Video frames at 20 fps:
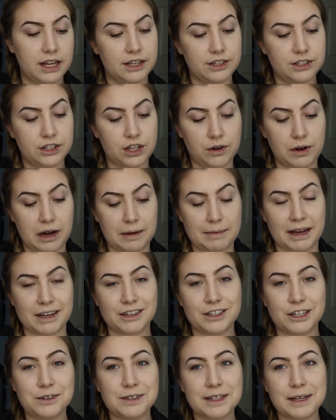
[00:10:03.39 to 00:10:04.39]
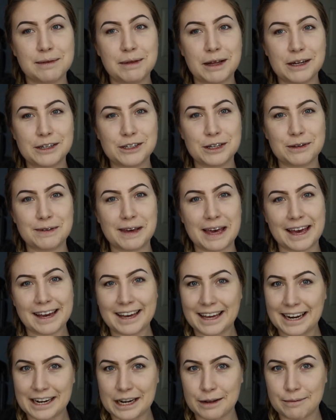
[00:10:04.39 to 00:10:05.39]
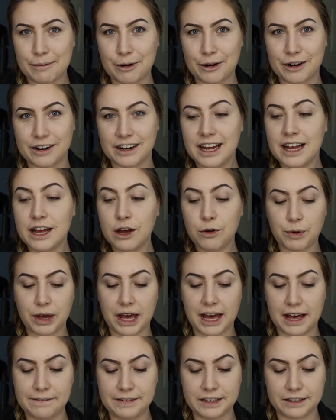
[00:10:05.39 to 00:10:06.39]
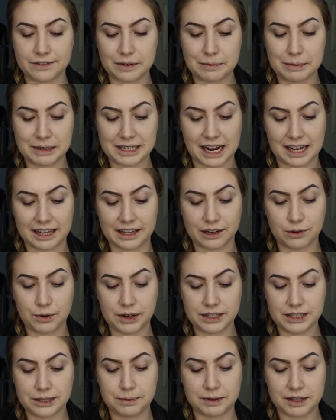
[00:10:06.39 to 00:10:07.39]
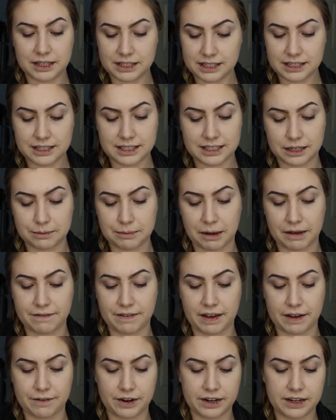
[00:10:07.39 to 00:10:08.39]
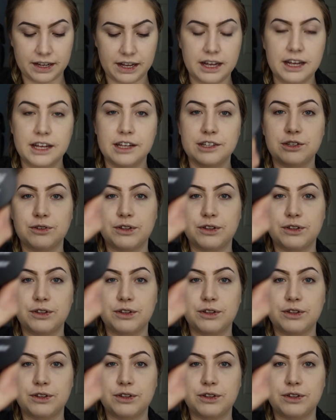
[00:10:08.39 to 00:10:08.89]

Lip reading: So I'm actually using a blush that you can't get anymore. We have different metallic ones, but this is still my favorite. So